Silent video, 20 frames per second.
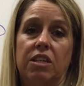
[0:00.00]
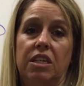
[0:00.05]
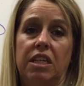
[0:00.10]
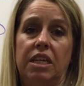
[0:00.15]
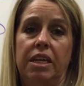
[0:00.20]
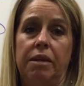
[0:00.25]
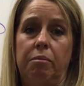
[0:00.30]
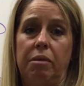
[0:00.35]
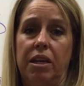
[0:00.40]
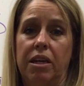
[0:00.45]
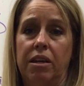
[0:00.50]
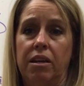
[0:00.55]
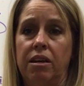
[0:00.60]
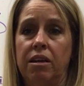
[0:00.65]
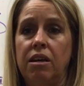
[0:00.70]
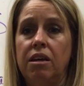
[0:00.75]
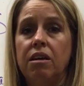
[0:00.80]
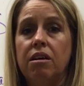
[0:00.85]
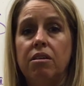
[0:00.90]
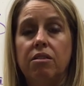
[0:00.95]
anemia.
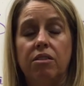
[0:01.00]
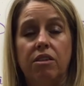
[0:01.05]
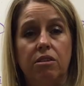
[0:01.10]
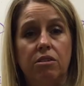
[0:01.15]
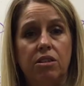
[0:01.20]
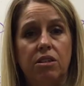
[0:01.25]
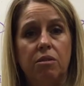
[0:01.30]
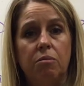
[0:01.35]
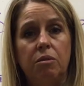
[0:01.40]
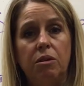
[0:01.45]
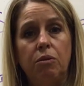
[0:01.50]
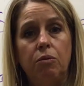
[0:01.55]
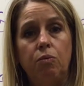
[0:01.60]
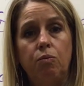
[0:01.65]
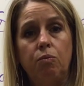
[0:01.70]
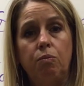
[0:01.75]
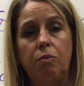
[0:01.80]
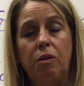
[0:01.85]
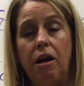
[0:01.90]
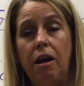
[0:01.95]
Those can be
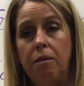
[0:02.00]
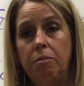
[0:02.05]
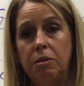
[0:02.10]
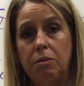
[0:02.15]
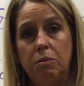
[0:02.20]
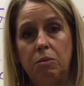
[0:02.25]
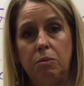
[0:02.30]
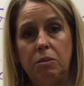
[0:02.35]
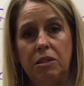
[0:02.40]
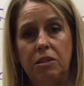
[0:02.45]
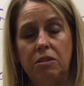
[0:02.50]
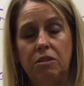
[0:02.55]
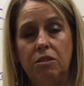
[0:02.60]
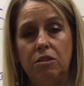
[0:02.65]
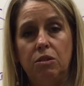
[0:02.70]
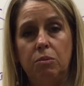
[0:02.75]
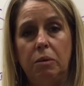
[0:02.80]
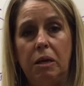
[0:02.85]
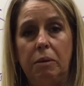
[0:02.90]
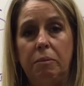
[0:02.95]
problems because
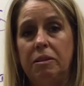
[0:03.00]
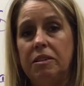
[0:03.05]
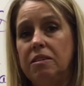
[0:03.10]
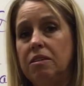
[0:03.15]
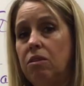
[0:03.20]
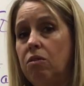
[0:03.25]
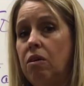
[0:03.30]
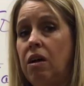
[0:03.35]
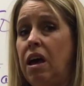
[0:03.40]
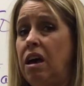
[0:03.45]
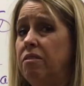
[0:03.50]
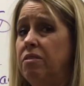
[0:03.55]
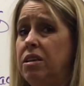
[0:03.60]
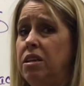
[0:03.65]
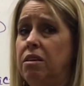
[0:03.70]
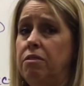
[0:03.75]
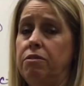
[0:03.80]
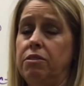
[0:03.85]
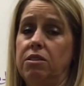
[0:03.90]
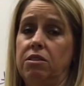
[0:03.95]
those babies don't have
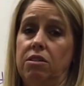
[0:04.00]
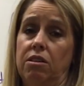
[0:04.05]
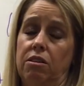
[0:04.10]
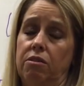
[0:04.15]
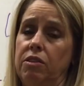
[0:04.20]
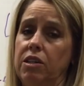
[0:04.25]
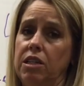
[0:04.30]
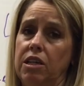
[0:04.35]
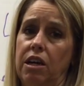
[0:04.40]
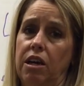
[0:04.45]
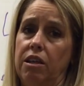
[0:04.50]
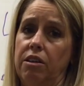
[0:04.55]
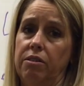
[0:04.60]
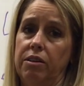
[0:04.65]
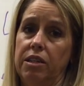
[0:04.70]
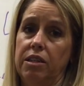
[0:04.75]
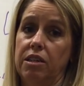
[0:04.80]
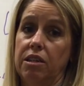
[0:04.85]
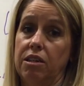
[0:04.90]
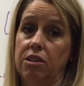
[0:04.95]
enough reserve to
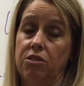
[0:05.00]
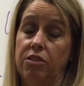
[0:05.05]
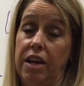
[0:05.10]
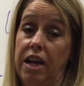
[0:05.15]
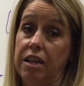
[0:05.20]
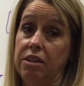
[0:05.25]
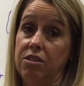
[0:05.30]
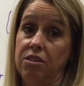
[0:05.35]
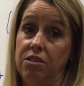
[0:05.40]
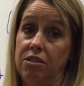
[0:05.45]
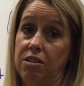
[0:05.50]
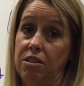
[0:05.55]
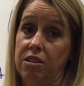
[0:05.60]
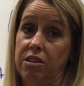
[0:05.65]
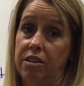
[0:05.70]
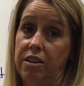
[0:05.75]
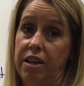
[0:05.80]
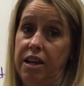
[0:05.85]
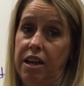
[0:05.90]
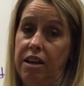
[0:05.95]
tolerate the contractions that
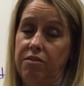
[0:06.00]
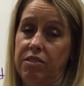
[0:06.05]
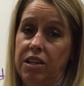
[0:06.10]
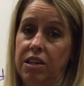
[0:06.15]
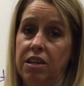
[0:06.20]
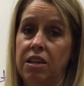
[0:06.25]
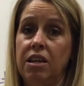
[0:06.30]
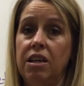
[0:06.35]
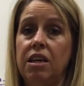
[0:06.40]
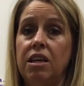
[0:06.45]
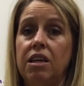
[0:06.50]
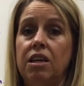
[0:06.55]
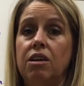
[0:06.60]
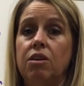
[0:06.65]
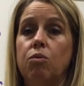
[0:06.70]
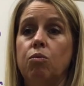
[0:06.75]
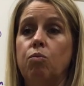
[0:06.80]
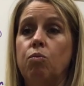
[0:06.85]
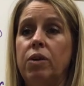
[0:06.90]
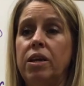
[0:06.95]
they're having.
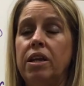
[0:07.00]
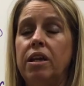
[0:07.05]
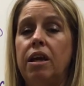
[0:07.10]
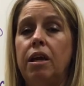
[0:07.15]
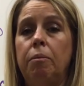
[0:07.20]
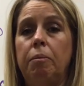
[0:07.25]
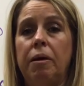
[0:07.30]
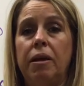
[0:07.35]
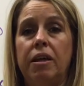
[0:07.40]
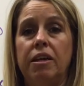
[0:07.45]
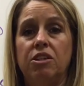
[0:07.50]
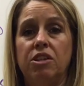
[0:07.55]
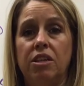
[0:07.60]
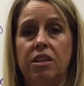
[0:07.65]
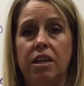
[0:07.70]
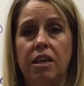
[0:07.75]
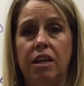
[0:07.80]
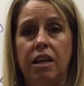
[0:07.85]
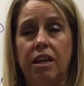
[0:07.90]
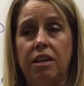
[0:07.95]
When a
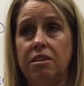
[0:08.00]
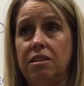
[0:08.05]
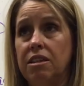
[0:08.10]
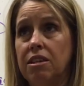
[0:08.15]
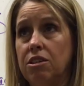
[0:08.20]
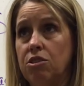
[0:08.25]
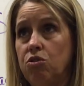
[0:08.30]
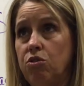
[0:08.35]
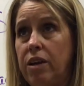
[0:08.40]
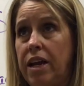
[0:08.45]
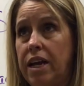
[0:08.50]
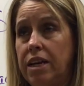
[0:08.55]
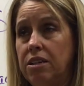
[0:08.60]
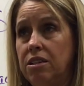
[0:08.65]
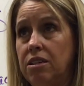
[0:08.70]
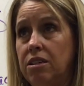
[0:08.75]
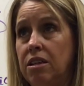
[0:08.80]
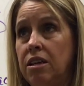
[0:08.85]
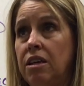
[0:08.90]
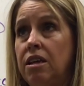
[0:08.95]
patient has a
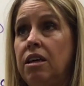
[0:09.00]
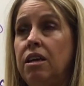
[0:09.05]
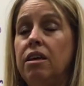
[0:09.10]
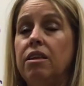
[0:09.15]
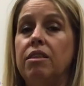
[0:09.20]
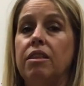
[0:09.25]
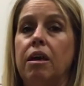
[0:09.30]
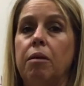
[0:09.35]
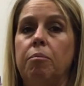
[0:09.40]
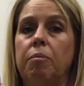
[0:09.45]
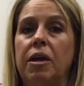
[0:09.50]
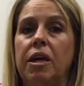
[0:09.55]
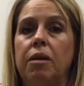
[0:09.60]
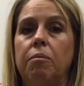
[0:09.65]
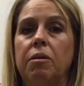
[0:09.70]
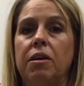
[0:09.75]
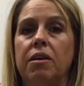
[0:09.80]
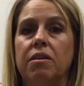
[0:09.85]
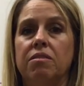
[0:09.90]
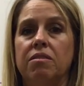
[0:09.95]
contraction, that
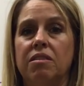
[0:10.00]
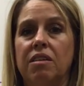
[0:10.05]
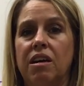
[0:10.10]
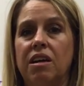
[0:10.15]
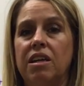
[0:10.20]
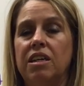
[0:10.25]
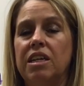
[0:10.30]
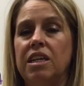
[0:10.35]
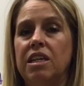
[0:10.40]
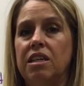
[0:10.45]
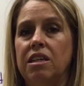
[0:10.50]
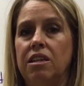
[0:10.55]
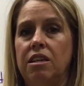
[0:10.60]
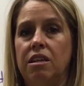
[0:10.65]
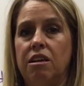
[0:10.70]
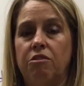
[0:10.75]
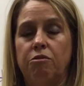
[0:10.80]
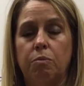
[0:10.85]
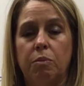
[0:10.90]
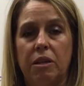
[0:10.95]
baby is not getting
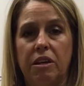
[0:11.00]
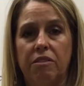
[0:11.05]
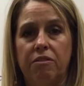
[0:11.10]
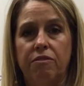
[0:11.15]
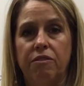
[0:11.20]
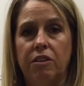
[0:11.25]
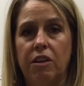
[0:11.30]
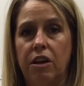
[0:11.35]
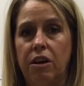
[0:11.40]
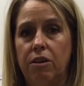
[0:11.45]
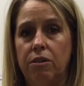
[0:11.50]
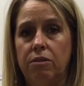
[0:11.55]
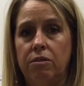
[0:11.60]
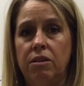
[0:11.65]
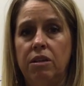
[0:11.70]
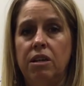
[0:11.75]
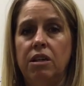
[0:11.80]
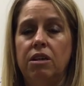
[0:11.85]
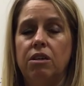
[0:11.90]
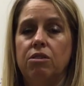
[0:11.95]
enough blood flow
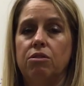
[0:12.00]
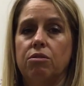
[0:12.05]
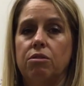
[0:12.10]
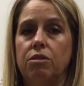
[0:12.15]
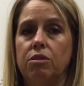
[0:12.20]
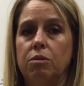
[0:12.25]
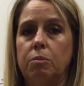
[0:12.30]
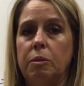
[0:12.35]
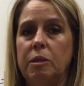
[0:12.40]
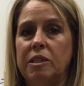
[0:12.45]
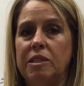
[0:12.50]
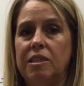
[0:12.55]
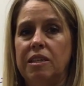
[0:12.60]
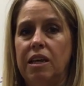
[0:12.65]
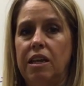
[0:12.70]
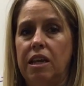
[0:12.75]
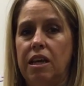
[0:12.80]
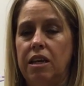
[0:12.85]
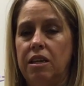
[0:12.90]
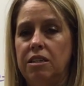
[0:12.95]
through the
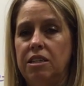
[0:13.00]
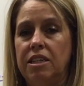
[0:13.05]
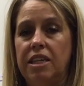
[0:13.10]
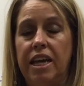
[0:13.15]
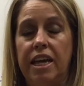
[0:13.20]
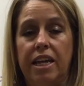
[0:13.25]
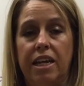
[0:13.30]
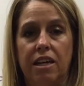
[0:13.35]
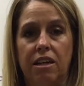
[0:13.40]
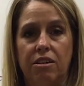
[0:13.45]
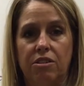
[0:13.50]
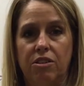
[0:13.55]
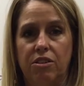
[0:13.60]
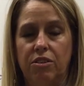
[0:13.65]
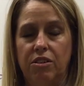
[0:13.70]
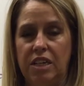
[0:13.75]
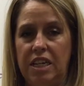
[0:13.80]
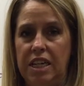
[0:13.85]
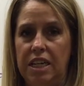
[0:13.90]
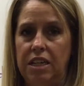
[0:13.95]
placenta to take care of their
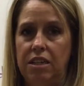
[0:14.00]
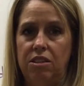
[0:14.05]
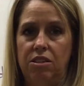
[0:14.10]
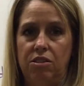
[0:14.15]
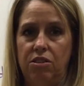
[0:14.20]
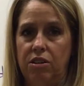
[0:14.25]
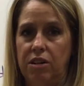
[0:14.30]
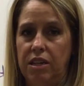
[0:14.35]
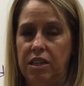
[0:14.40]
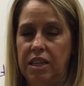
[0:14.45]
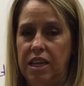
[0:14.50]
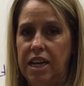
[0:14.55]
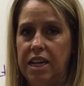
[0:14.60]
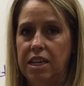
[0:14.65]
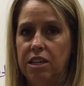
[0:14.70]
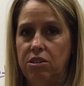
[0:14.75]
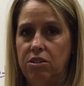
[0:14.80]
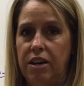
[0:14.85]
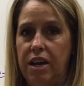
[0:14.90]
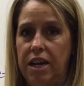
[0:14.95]
needs during that
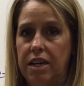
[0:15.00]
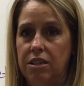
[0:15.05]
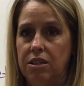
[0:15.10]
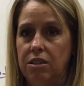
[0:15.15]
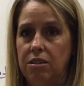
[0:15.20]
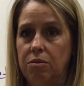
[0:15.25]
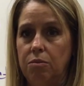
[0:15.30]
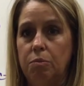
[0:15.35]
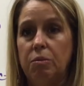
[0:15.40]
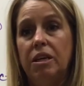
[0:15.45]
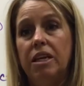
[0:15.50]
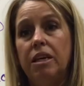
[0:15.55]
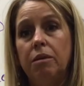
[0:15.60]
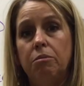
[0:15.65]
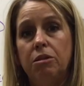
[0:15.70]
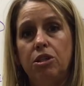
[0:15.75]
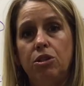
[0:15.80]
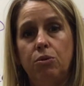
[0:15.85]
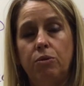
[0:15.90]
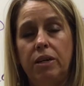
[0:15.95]
contraction. But in
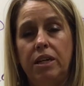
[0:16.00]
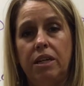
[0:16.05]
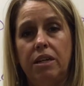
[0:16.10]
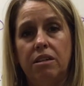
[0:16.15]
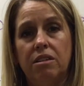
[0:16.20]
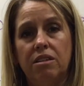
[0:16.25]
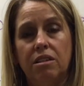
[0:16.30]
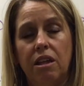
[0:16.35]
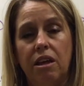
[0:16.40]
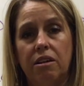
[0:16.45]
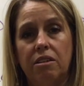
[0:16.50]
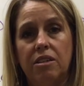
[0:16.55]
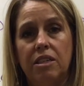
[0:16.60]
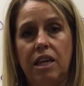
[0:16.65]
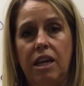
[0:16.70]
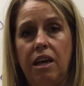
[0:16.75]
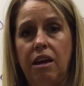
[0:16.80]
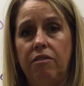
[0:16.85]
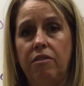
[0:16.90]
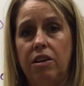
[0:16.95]
between, as long as
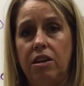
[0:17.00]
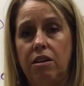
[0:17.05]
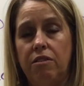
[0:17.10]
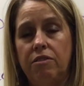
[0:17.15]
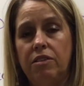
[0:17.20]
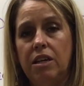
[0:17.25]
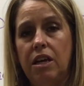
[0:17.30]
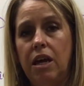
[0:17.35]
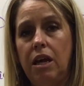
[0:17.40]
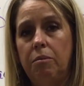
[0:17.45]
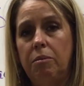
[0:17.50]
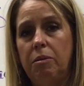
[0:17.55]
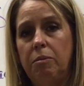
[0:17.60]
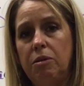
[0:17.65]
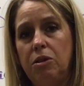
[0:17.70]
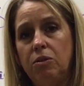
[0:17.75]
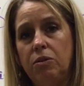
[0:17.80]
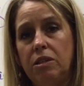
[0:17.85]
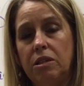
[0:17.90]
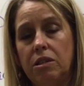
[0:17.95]
they have enough time in
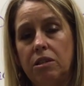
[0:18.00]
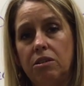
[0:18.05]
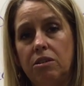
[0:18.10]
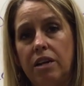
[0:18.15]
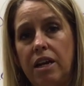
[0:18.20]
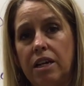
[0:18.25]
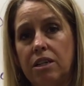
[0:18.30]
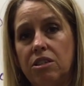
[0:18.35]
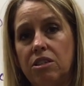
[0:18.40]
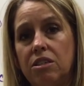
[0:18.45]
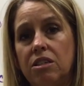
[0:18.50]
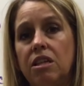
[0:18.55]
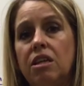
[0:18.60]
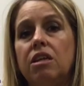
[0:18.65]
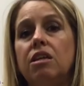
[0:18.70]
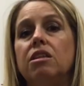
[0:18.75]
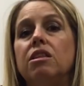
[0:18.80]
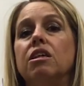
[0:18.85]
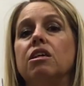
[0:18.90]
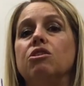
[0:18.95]
between the contractions,
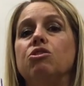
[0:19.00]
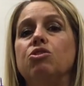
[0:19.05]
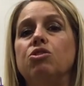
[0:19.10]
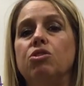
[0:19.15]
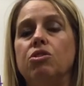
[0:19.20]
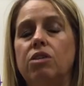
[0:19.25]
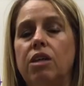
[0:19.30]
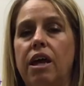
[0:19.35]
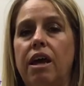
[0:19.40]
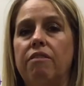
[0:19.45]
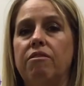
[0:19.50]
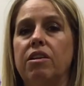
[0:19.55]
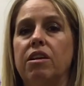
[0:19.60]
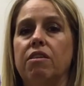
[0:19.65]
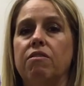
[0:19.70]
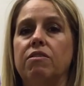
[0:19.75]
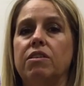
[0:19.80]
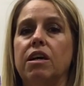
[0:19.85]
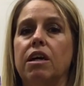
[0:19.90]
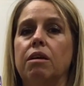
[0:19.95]
they should have
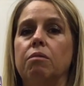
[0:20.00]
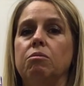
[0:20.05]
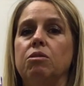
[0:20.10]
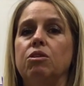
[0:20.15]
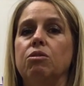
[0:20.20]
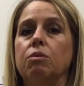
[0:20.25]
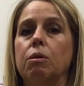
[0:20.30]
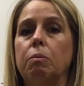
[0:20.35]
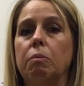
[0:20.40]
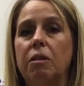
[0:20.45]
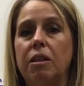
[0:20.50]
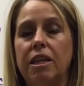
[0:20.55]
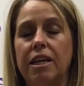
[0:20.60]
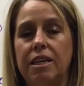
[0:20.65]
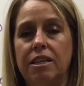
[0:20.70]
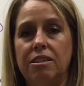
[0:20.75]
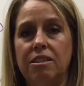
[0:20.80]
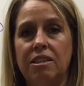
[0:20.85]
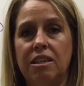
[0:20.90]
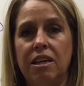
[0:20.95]
enough time to
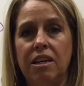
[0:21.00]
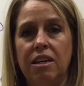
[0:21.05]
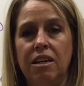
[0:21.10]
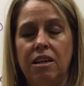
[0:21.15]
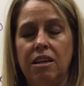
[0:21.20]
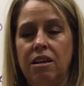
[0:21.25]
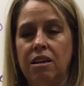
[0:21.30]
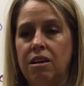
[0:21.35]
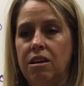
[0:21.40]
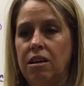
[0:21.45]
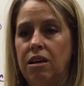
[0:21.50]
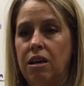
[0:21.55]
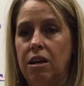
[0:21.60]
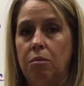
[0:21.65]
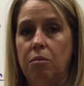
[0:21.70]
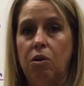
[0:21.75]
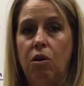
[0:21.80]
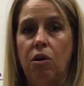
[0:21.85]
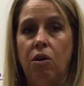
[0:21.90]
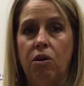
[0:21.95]
replace
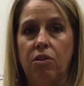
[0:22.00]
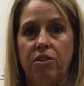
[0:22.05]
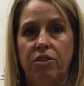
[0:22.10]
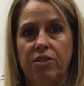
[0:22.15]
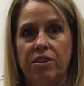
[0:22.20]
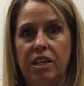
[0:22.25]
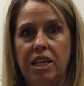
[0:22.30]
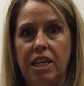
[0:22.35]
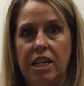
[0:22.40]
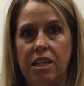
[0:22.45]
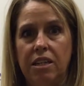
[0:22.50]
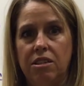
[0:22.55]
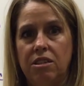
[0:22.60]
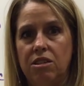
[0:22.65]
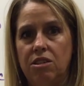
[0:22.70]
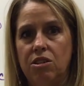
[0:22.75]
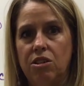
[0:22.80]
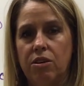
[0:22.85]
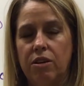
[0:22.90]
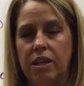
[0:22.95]
all their needs
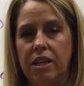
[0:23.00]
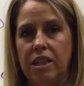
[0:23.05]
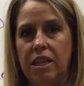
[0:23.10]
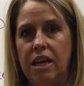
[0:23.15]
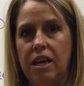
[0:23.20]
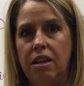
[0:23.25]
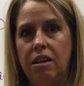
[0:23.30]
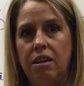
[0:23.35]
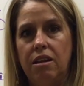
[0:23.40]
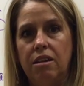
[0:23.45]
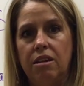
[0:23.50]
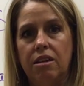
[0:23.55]
during that